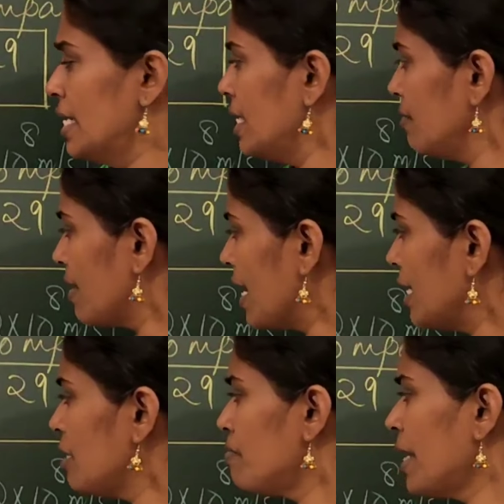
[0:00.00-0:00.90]

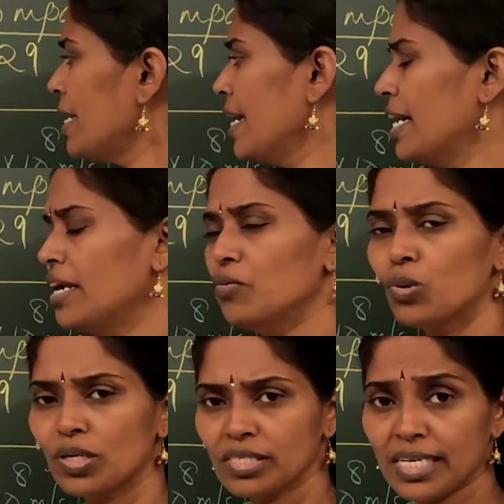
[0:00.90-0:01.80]
divided by n.
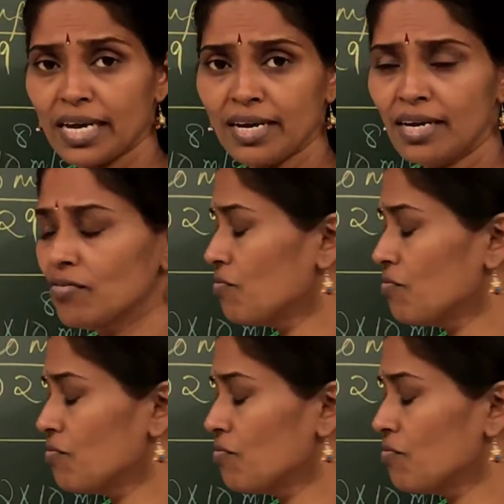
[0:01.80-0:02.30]
What is n?